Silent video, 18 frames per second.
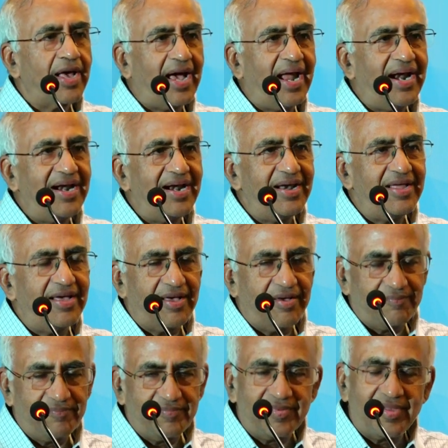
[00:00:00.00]
And
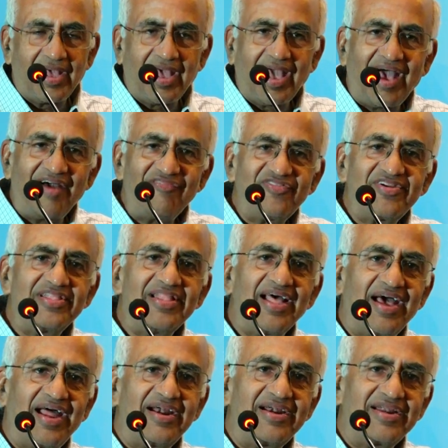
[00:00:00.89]
after
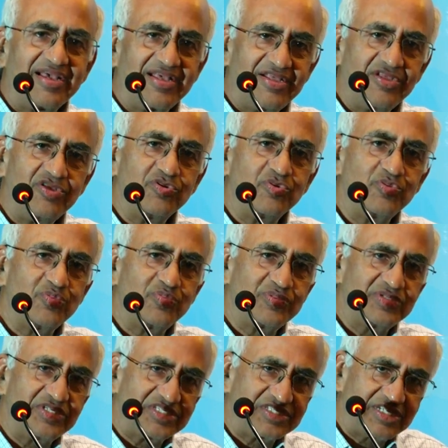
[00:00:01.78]
that,
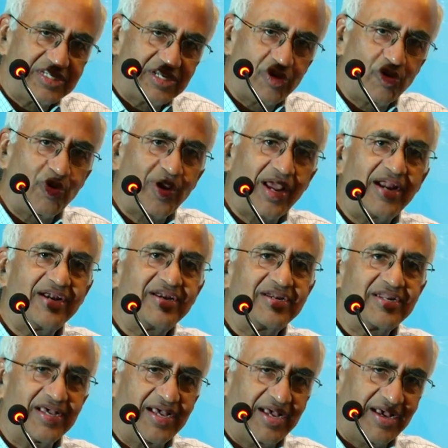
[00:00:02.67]
you just look at,
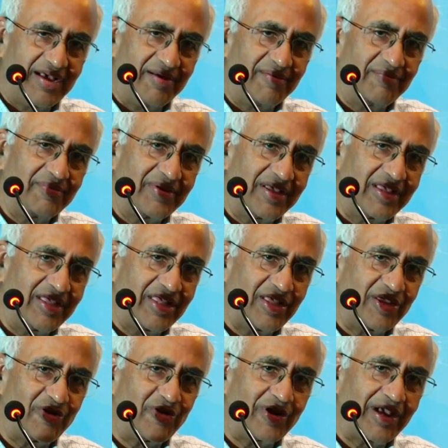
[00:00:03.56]

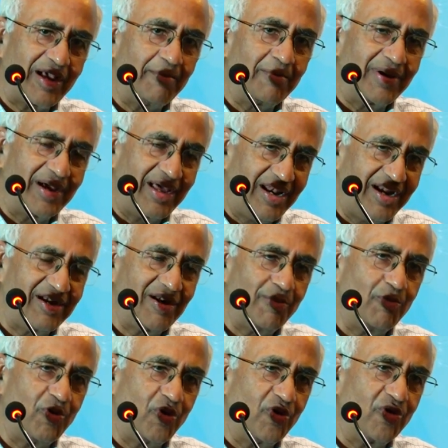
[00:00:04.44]
you know, come a little
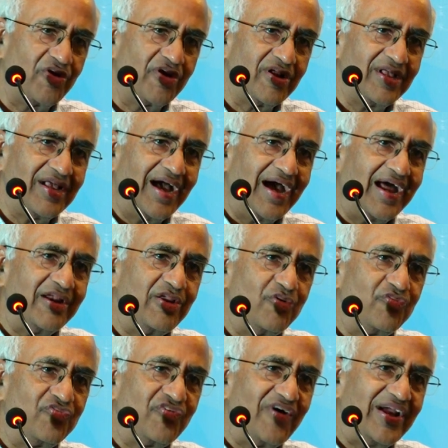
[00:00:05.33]
more, and
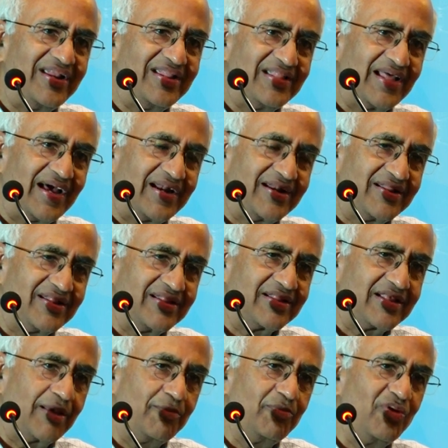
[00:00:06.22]
you find that
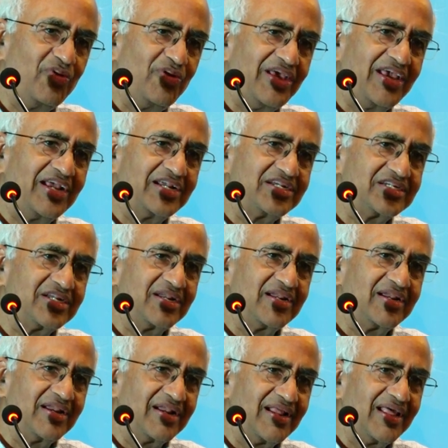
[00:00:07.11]

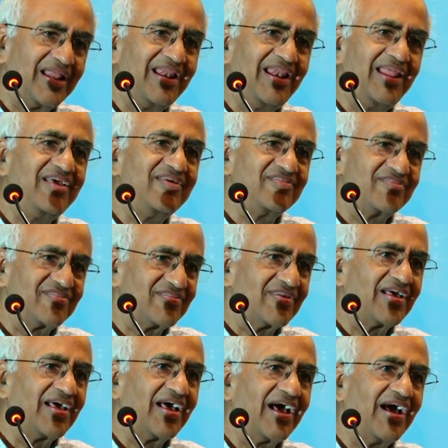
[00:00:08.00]
communication links
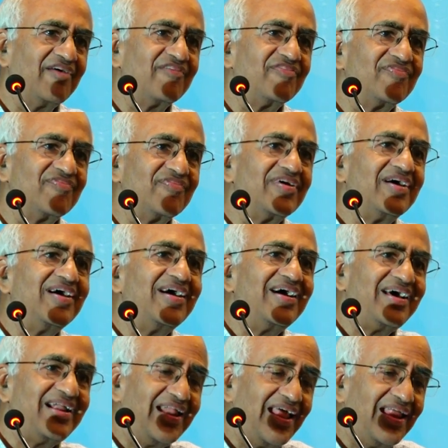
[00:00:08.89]
have
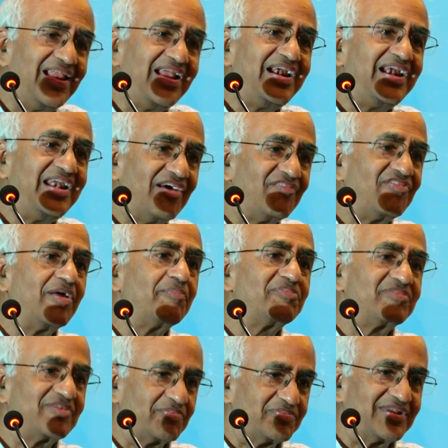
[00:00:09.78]
really
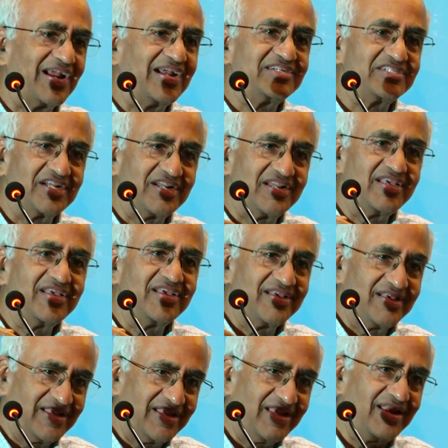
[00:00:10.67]
developed substantially
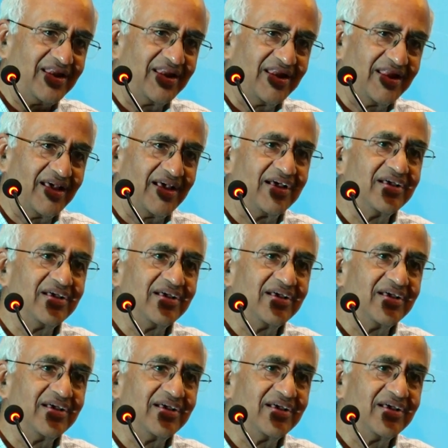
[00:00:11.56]
in,